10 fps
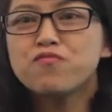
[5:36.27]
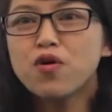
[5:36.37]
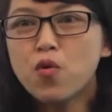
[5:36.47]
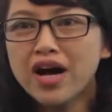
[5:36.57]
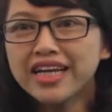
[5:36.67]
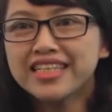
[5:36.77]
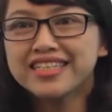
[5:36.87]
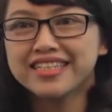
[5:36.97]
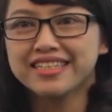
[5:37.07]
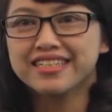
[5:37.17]
For one
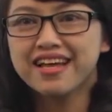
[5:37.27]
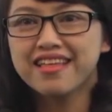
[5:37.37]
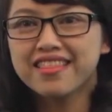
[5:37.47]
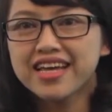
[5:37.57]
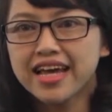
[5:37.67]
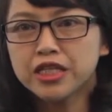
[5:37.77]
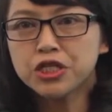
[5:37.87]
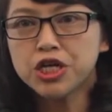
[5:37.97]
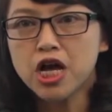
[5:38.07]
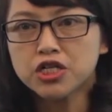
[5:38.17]
instance, they can
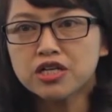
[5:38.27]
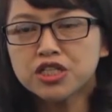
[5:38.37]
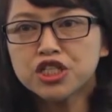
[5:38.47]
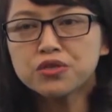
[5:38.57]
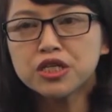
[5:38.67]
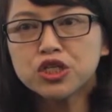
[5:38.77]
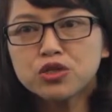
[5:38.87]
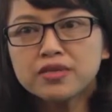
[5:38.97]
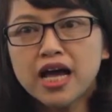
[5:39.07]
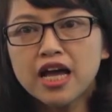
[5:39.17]
judge a student
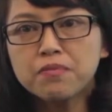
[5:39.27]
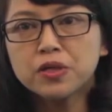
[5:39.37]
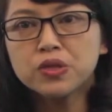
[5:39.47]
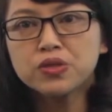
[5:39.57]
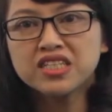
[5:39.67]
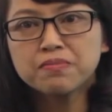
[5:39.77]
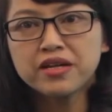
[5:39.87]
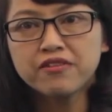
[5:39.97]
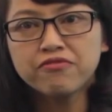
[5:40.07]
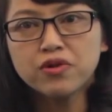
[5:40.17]
to be able to
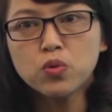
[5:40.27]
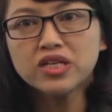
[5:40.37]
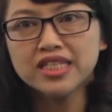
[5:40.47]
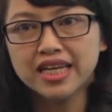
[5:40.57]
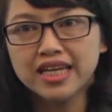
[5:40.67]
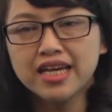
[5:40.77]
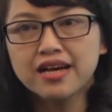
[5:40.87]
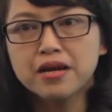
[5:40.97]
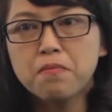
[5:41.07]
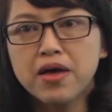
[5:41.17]
speak fluently
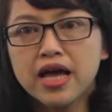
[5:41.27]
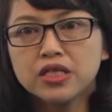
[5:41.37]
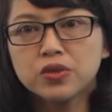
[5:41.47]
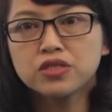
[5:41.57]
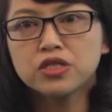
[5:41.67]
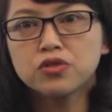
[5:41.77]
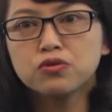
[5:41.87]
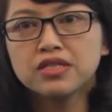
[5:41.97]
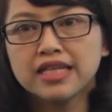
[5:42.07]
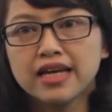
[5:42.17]
compared to the
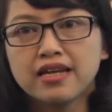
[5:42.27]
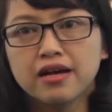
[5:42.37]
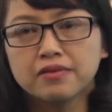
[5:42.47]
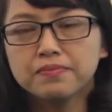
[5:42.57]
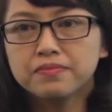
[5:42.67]
school standard.